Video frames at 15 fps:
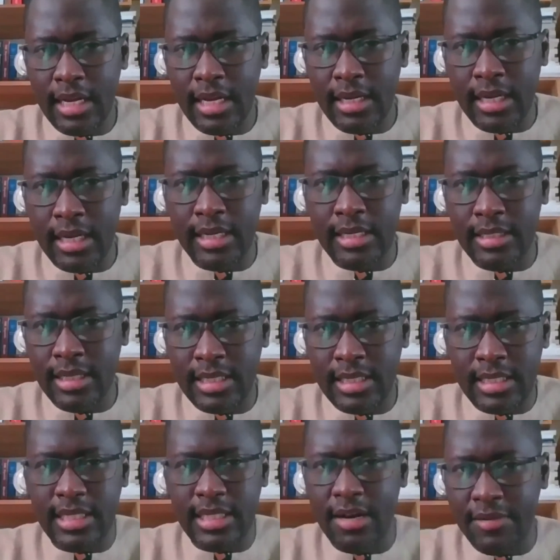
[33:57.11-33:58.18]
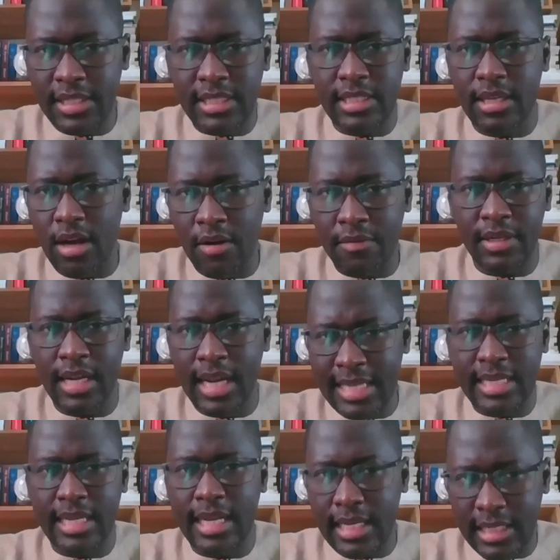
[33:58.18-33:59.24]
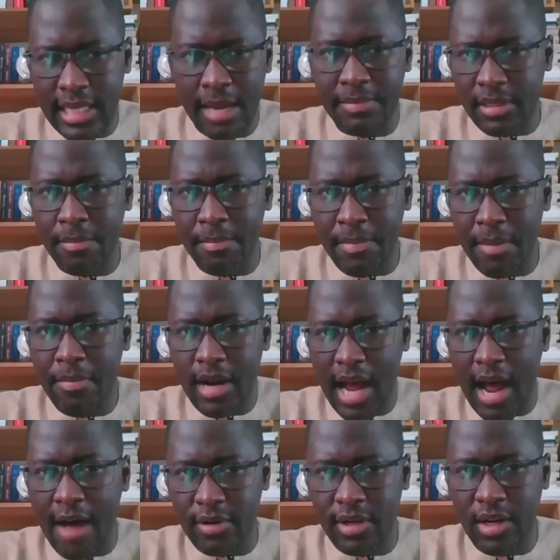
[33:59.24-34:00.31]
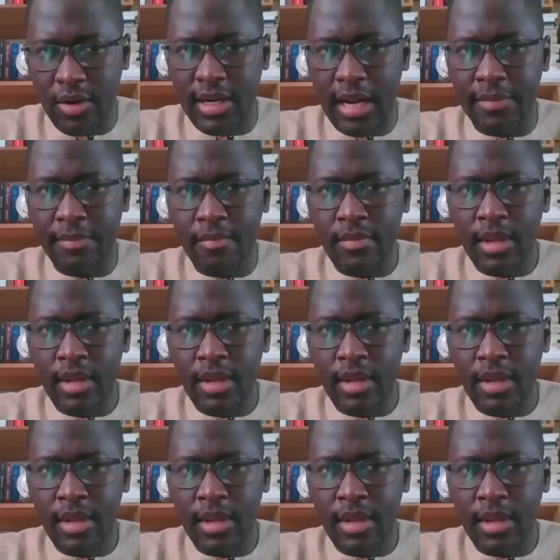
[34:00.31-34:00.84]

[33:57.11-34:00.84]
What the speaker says: the service of the external debt. People have to know that.